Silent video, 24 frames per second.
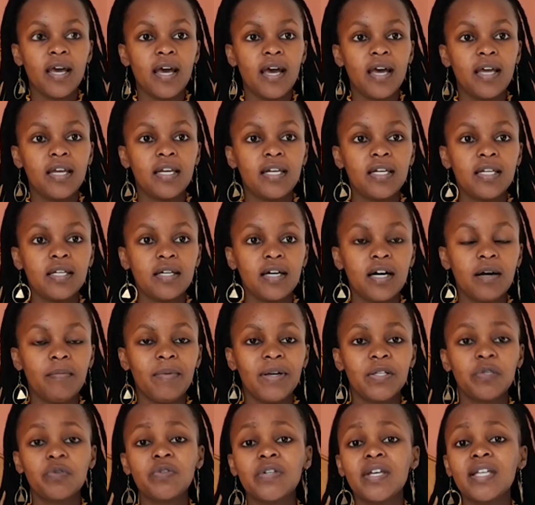And my
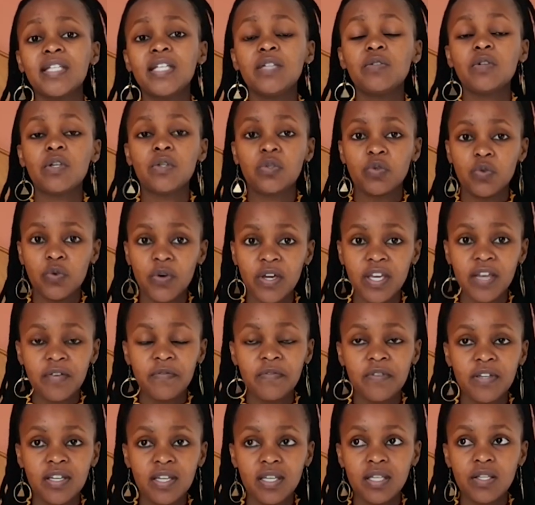suitcases were so
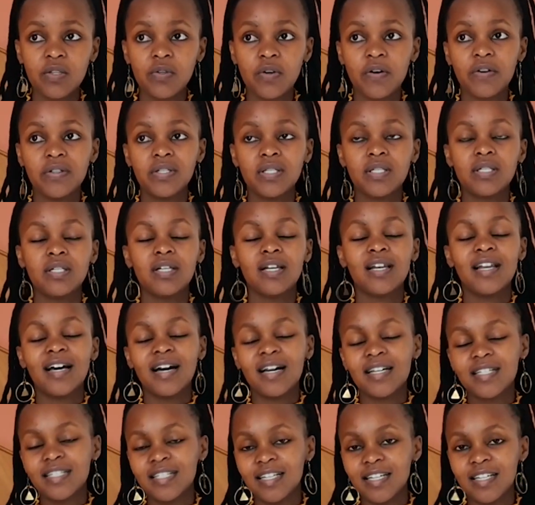heavy, so I was just
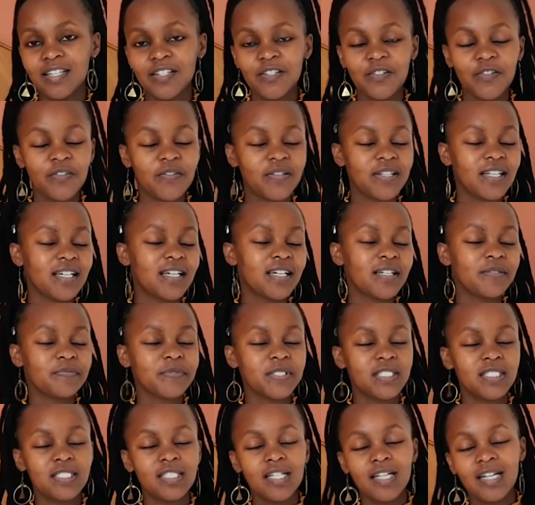reluctant, like,
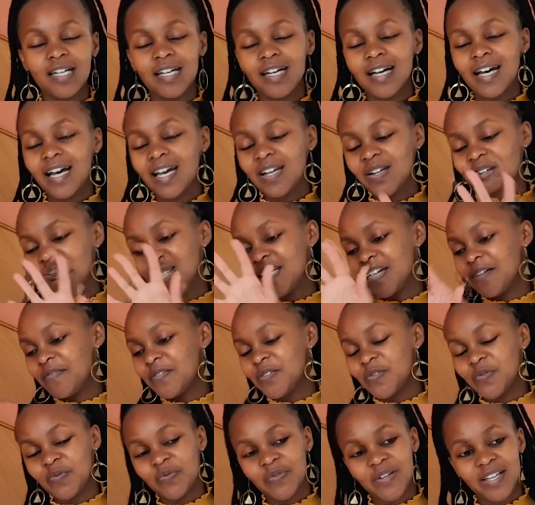I don't have
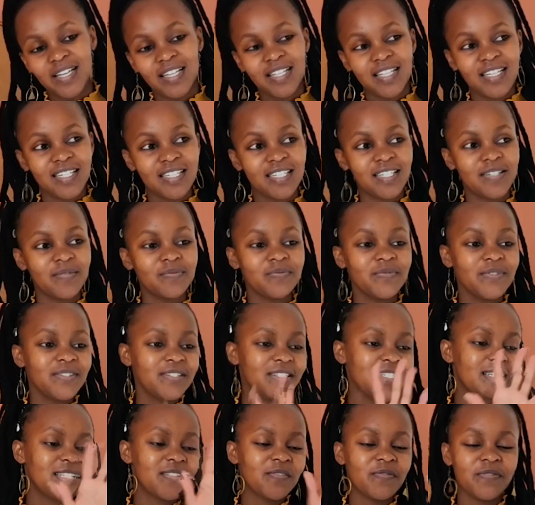to weigh them, we'll
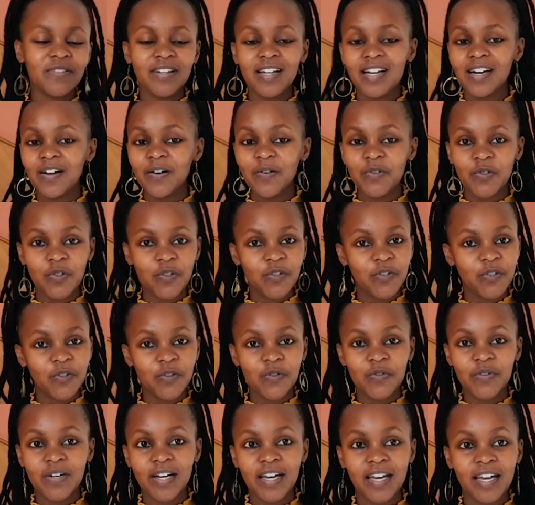just figure out what to
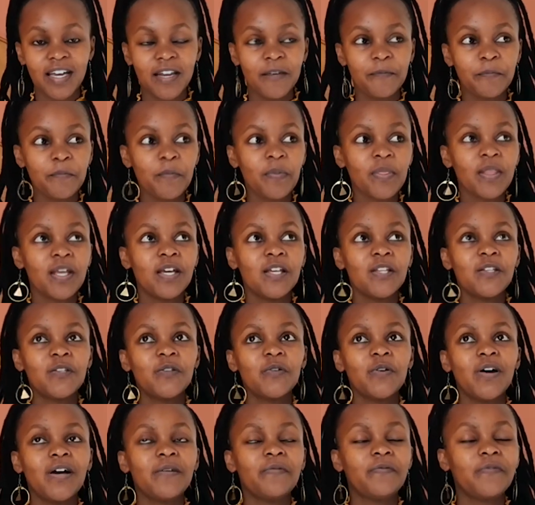do ahead.
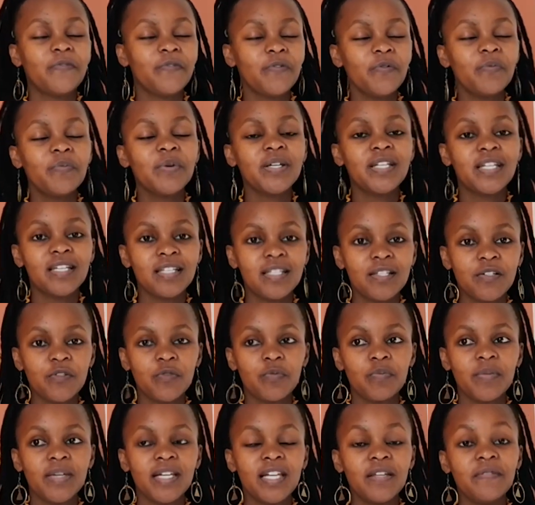So a few minutes to
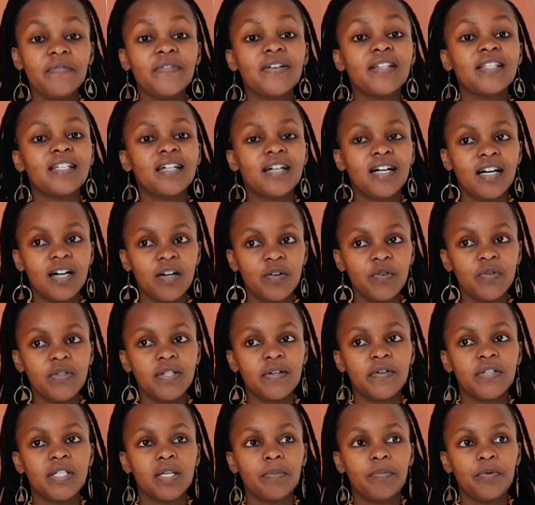me leaving the house,
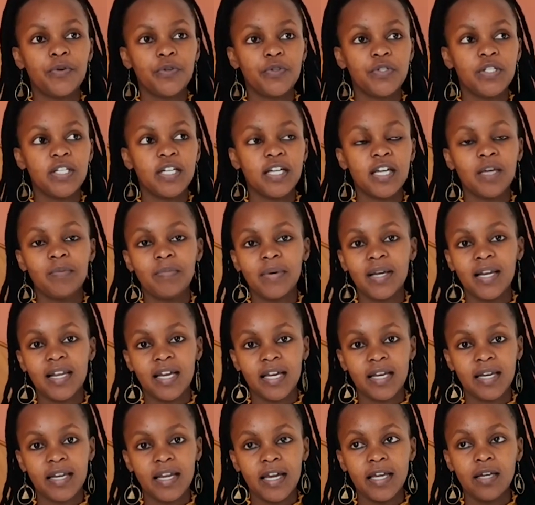I was supposed to check in by
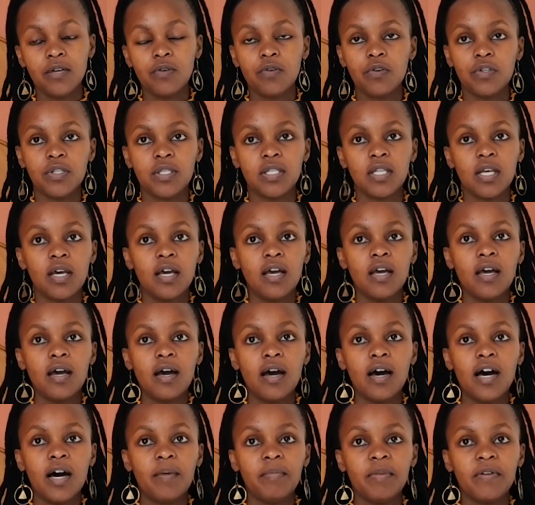like 9, because
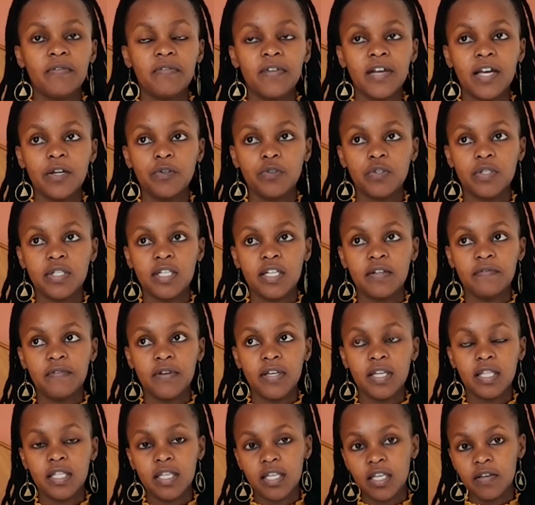my flight was
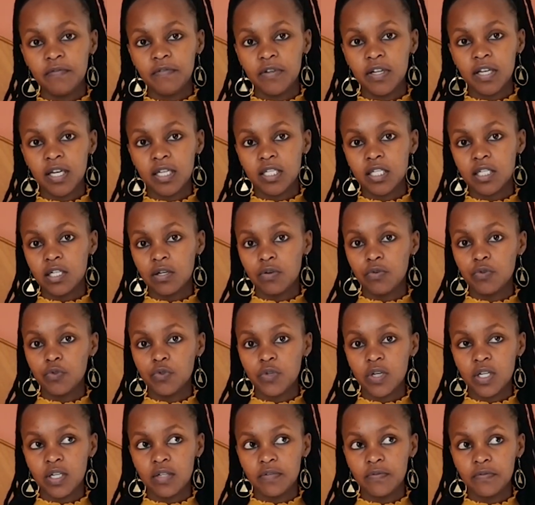leaving in the evening at around
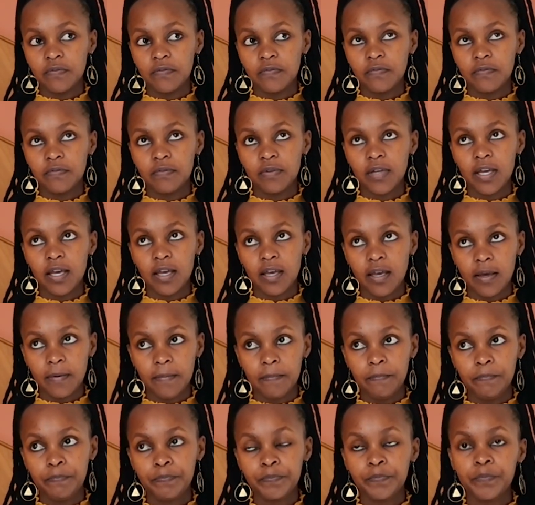12
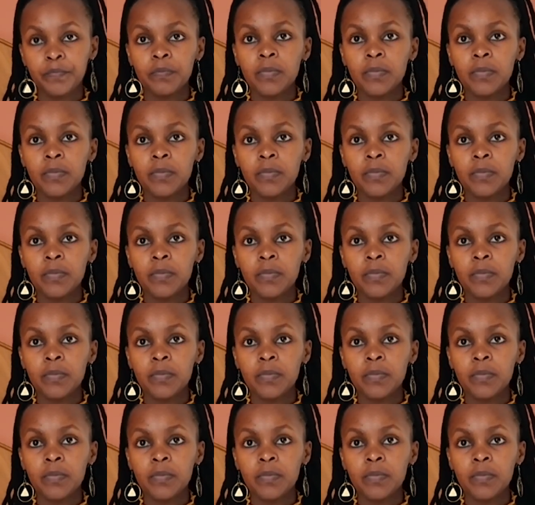a.m.